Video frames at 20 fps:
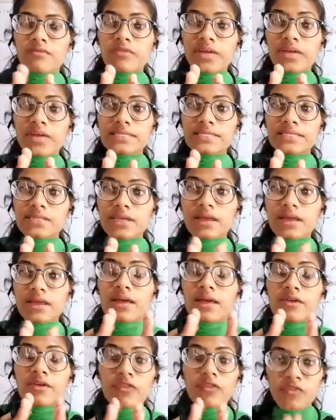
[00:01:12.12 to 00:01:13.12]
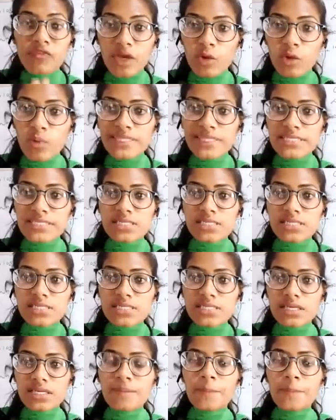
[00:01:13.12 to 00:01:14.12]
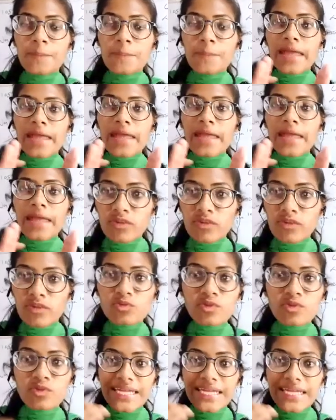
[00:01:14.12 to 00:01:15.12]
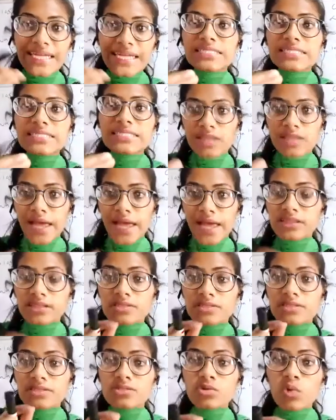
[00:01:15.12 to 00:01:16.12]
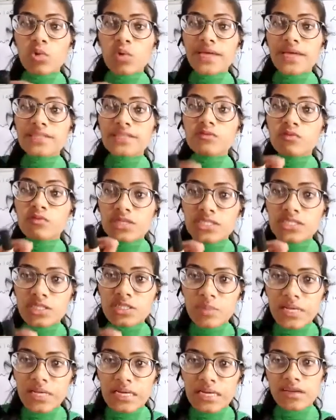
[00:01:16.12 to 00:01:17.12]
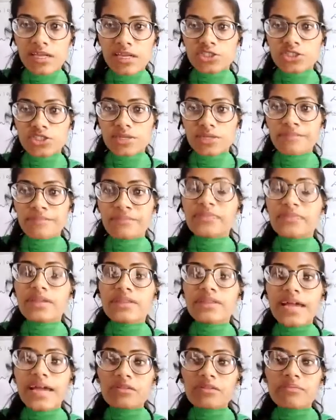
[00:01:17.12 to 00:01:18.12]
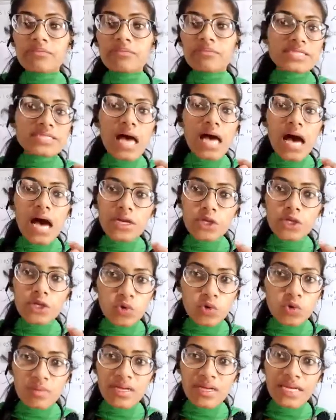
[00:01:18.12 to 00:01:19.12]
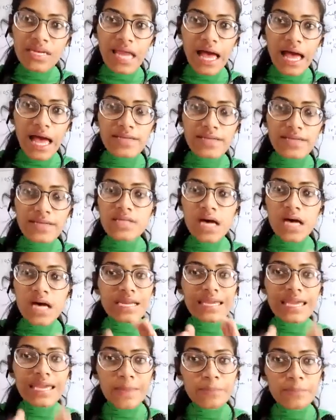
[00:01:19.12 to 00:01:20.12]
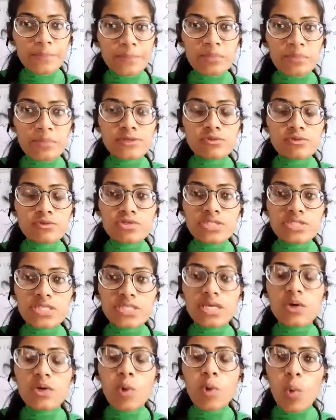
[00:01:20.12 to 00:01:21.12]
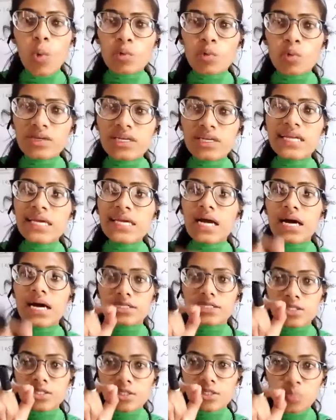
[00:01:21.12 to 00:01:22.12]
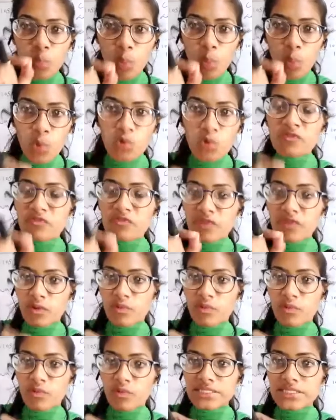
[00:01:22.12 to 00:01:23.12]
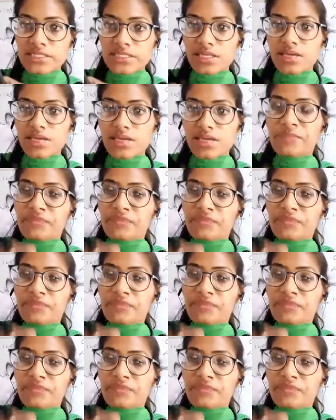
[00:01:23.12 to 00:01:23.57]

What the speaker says: can say, frequency at which we can see, and this is known as visible region. That means our human eyes are capable to see only a small frequency,